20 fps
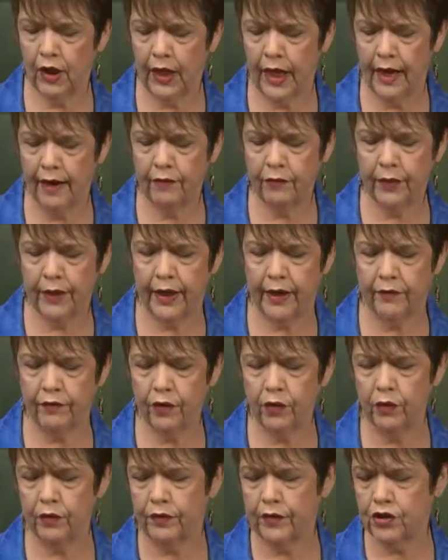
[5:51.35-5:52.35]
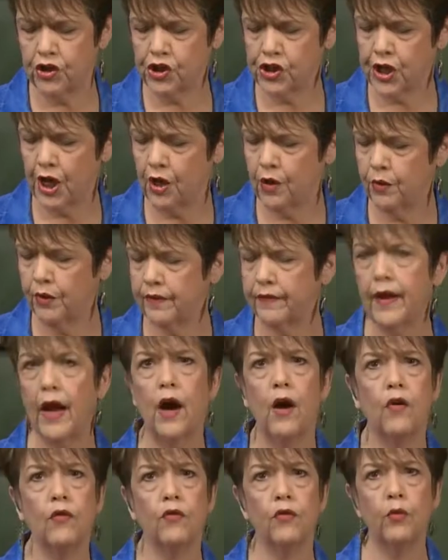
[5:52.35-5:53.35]
love whenever the show is
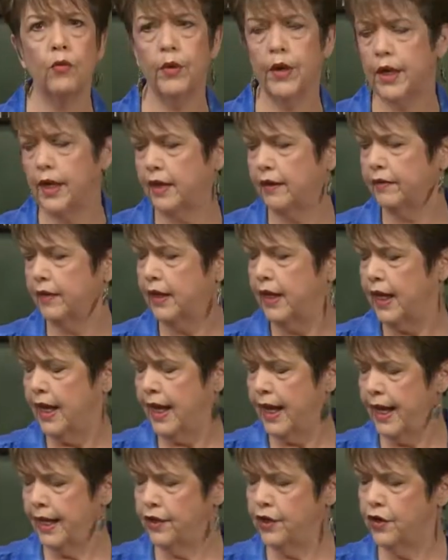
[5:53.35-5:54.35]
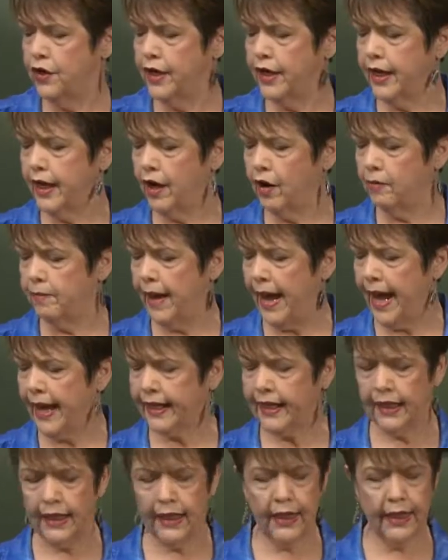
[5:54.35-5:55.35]
over with, and you can go
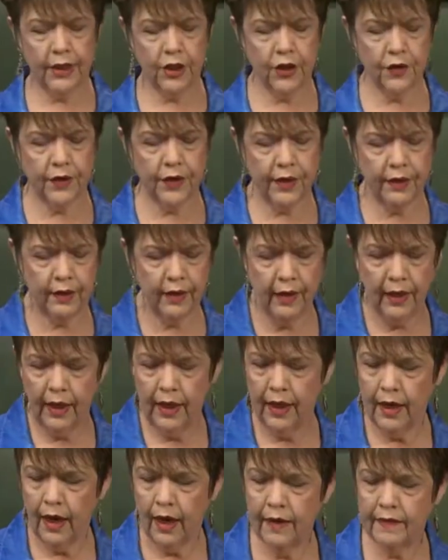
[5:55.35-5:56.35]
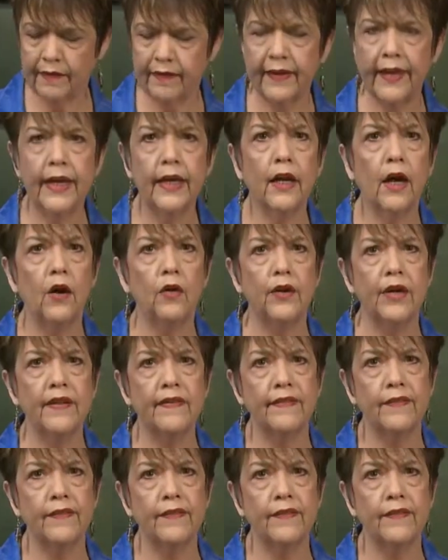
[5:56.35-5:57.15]
back and look. You can see it on It's